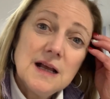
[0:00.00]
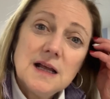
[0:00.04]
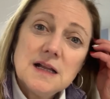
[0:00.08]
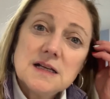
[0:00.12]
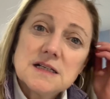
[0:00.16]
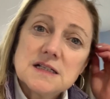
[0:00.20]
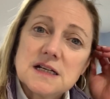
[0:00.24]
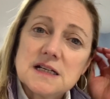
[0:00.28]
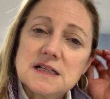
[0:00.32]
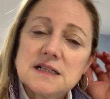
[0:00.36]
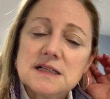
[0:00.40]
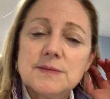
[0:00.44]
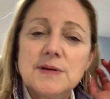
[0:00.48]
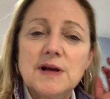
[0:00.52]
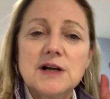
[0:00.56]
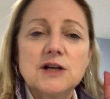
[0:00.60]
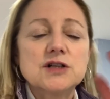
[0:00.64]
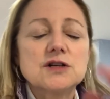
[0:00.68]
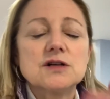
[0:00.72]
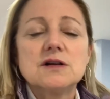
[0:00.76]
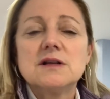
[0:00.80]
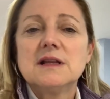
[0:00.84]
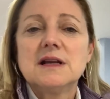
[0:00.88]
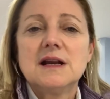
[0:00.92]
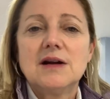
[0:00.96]
just to make
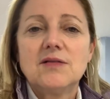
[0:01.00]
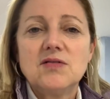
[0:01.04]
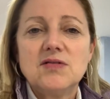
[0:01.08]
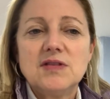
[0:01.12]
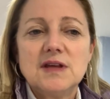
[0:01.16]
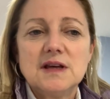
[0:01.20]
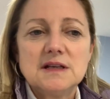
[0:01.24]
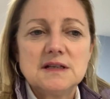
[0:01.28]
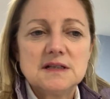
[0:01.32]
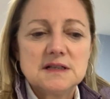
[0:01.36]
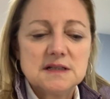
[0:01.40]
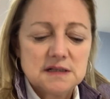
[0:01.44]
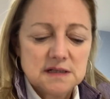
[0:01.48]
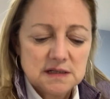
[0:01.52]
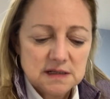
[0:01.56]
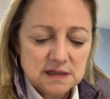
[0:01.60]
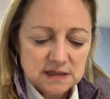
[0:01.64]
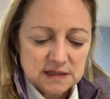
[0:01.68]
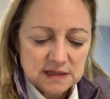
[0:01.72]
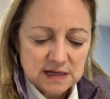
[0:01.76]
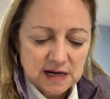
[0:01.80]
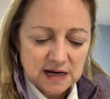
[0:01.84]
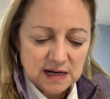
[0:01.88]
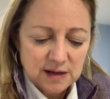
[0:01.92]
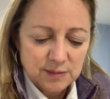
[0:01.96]
sure that everything
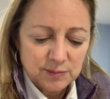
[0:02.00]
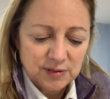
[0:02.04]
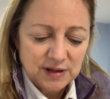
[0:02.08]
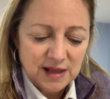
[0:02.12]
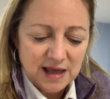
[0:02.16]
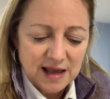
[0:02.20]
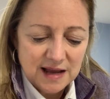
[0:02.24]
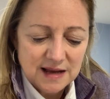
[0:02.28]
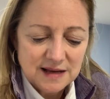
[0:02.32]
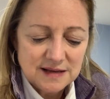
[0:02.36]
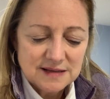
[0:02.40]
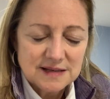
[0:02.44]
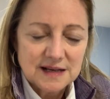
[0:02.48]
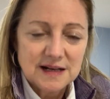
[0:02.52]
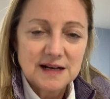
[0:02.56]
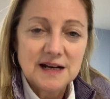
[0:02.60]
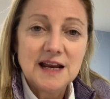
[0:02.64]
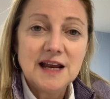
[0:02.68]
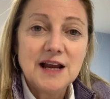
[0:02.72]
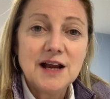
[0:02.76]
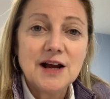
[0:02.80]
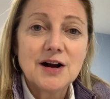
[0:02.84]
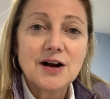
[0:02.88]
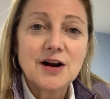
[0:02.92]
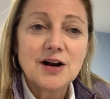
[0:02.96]
stayed in place. And
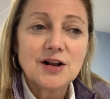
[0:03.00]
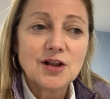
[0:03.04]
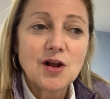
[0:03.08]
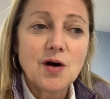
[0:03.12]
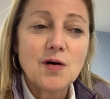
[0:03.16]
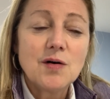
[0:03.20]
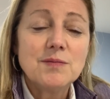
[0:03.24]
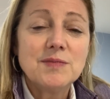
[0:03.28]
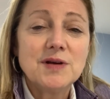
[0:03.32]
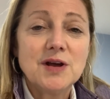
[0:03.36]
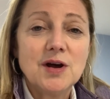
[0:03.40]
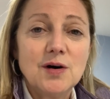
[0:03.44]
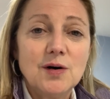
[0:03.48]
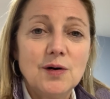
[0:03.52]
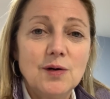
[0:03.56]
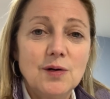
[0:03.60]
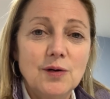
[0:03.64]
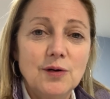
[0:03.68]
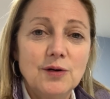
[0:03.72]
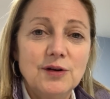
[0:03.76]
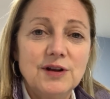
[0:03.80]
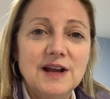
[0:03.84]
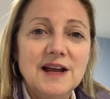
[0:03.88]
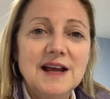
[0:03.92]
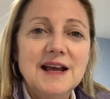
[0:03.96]
here, lo and
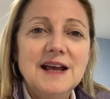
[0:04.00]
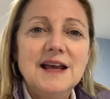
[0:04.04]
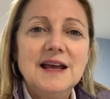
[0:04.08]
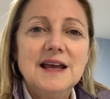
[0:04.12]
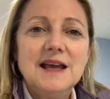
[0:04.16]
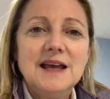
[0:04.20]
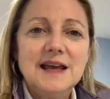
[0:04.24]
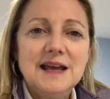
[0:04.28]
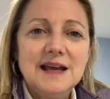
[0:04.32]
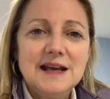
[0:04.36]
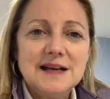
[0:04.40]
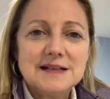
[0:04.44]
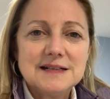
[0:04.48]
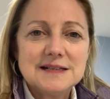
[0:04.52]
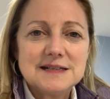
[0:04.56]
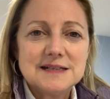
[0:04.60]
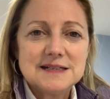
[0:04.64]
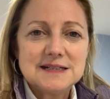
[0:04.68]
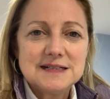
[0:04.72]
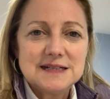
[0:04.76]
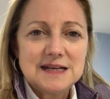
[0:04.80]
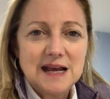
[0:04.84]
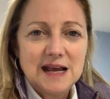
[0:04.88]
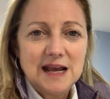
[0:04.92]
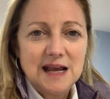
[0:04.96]
behold, it
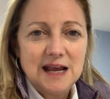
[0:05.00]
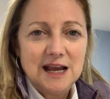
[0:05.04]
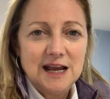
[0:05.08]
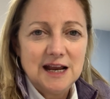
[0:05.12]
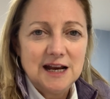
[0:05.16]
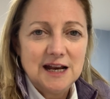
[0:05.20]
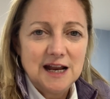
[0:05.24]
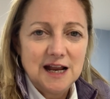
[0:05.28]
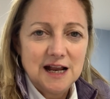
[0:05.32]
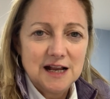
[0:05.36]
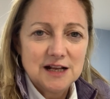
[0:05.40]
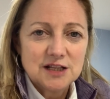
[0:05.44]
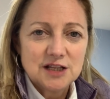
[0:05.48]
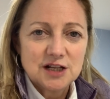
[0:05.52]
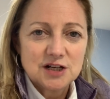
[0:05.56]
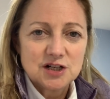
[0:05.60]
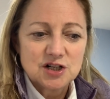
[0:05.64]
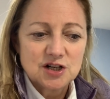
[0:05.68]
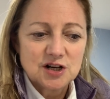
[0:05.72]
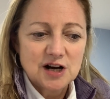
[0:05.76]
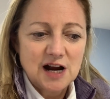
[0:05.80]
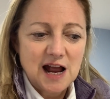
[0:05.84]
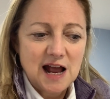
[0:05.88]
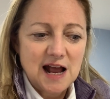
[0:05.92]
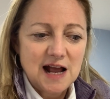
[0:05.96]
stayed the
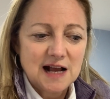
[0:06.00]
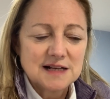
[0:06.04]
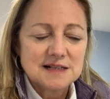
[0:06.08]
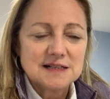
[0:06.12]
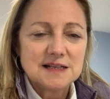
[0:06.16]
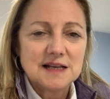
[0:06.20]
tracks